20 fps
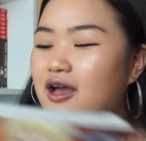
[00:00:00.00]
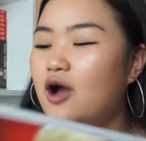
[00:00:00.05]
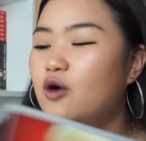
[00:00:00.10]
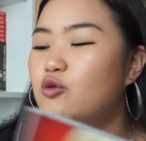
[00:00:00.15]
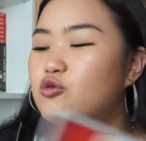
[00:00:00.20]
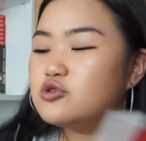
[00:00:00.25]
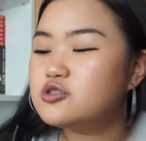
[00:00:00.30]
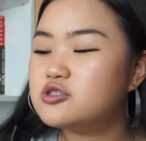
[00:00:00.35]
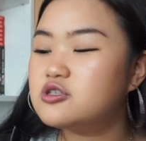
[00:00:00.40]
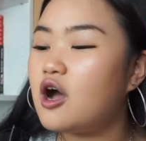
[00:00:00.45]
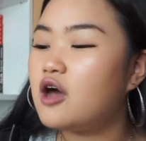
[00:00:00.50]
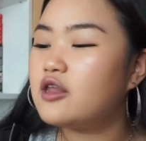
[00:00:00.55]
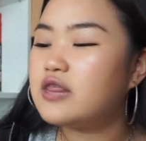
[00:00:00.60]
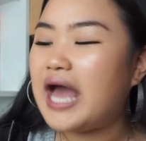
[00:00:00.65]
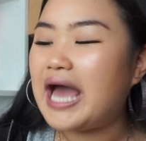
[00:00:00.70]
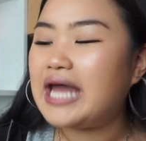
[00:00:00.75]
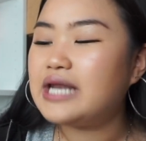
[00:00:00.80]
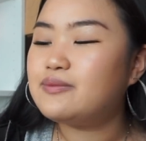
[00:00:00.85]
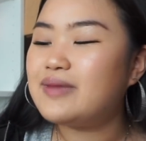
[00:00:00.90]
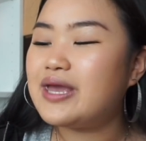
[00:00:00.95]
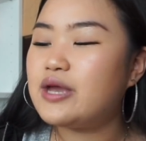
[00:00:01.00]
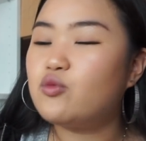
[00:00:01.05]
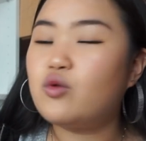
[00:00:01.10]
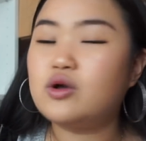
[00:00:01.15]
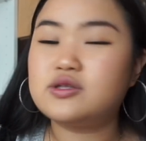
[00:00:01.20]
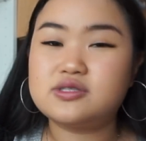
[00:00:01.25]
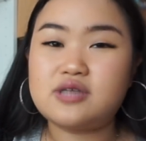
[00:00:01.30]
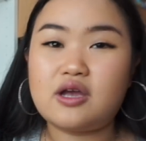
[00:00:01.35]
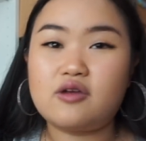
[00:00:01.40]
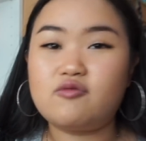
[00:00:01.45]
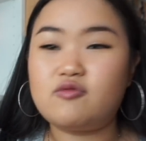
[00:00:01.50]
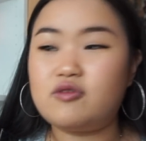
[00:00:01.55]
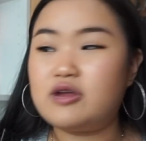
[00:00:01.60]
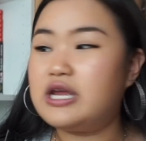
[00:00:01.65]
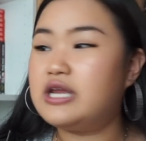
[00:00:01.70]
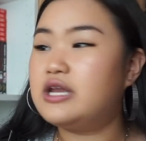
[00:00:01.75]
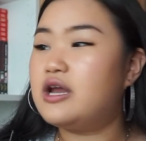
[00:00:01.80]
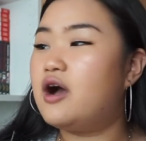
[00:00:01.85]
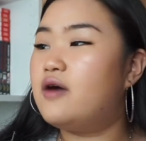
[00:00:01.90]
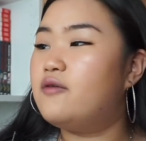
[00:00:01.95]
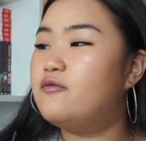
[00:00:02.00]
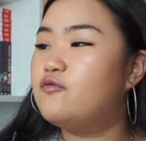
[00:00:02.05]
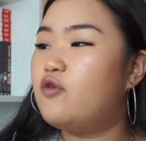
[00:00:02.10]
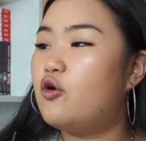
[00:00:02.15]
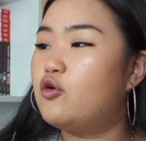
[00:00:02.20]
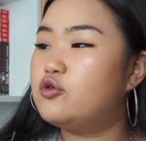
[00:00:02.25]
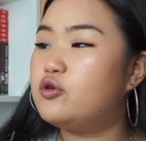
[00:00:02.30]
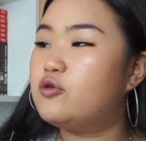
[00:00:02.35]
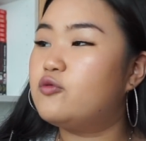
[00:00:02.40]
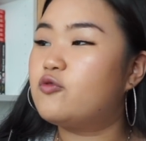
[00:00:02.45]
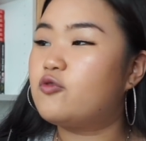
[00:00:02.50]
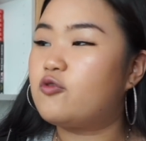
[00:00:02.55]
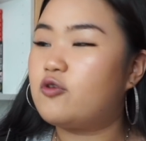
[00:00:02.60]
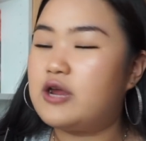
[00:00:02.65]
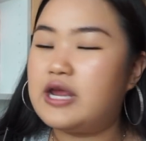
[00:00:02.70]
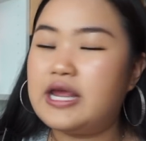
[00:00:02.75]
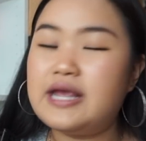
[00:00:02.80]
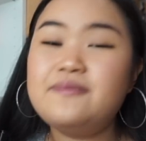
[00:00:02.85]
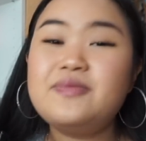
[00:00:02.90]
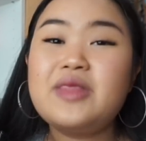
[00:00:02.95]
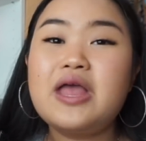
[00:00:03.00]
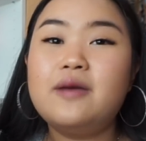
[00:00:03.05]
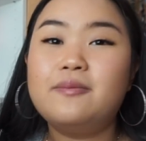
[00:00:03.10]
I will start the anime once I read volume 3.